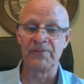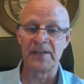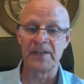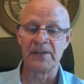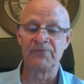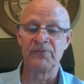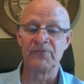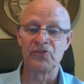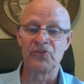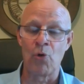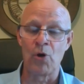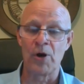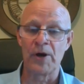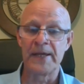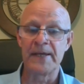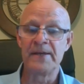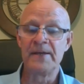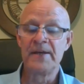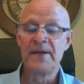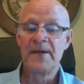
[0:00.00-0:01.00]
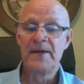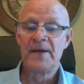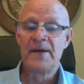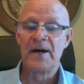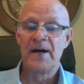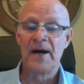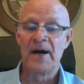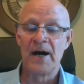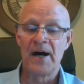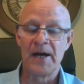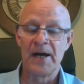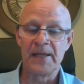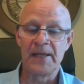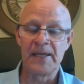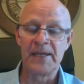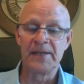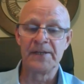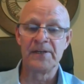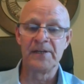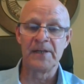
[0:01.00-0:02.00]
inventory
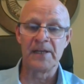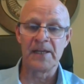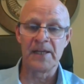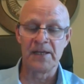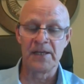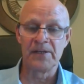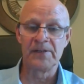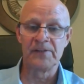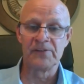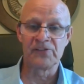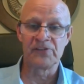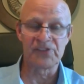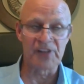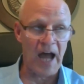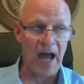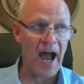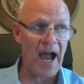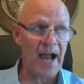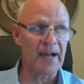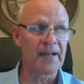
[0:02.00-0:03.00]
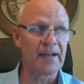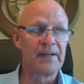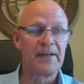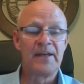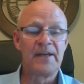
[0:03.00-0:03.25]
in stock